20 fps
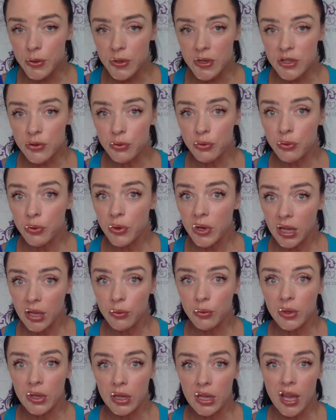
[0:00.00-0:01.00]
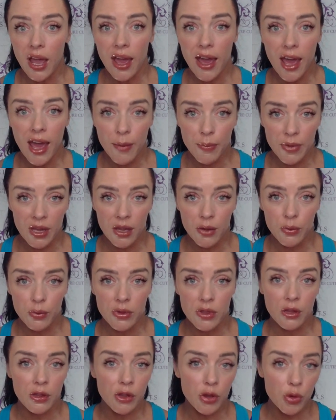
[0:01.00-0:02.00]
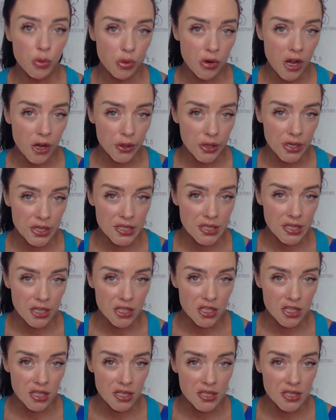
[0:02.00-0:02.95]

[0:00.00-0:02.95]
was really, really happy with the glute progress that she